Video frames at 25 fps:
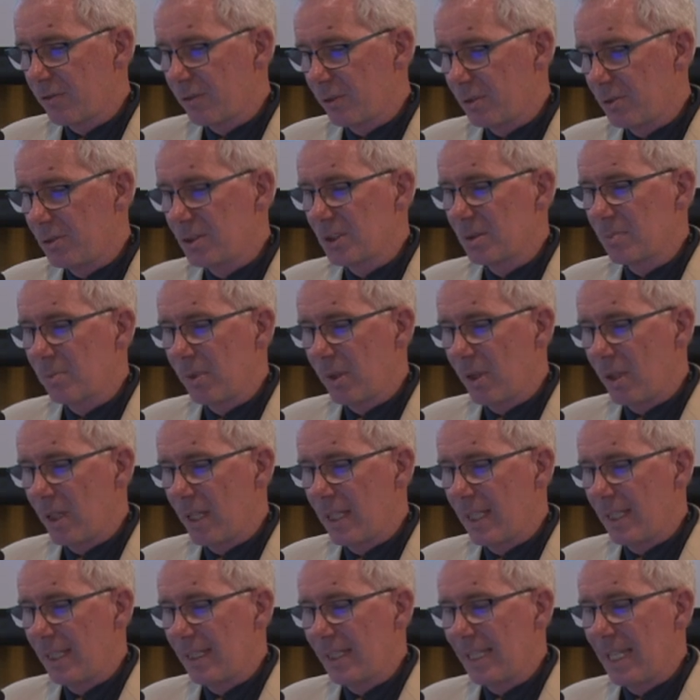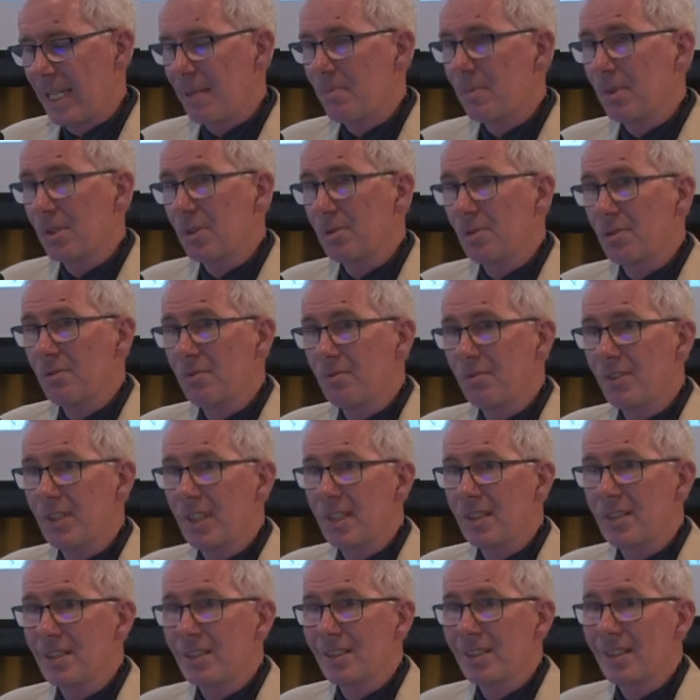food supply can be to
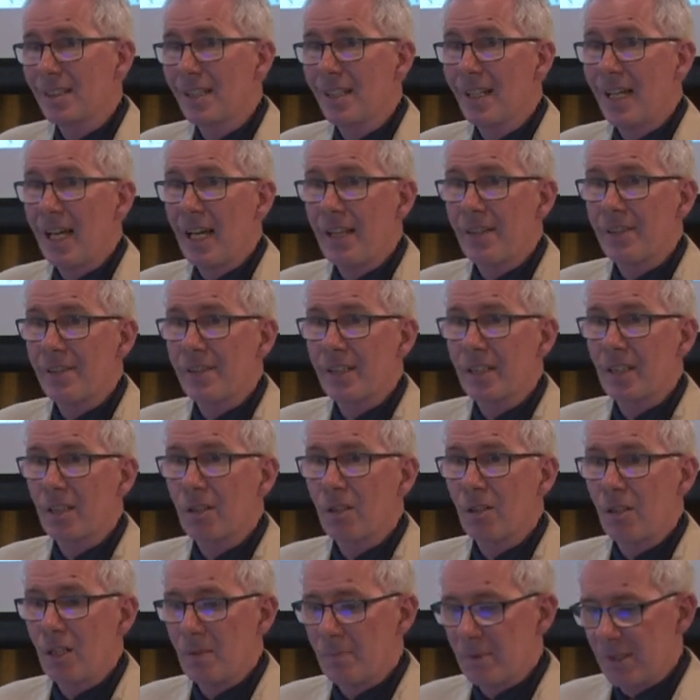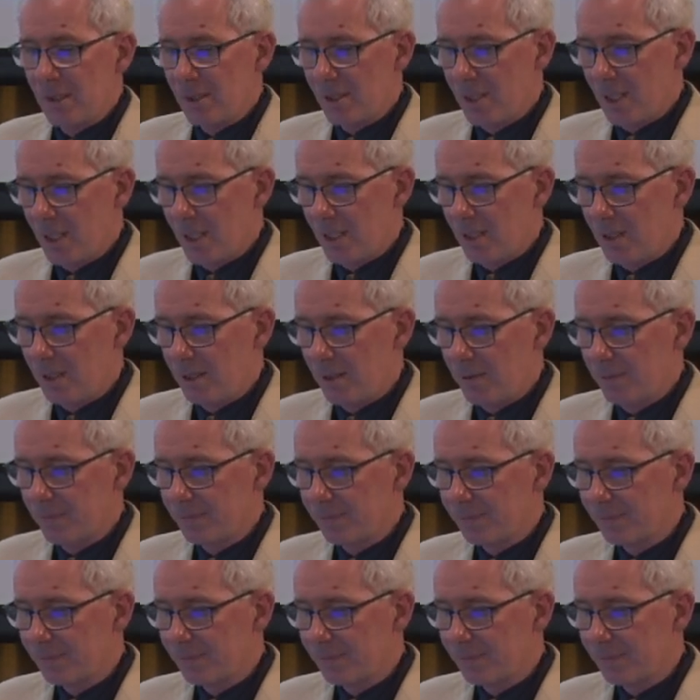events other than climate change.